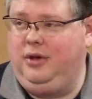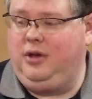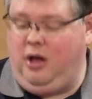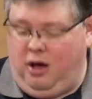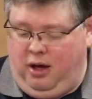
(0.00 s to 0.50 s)

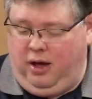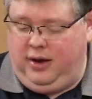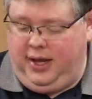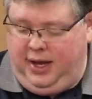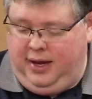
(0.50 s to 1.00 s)
God
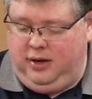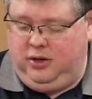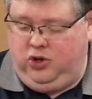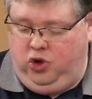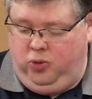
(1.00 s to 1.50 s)
in
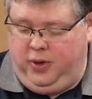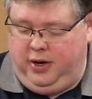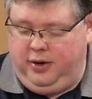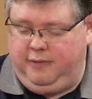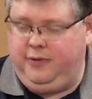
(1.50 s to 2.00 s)

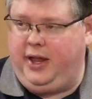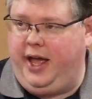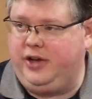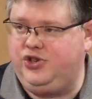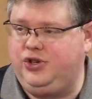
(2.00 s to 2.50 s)
human
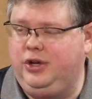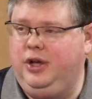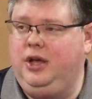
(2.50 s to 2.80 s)
flesh,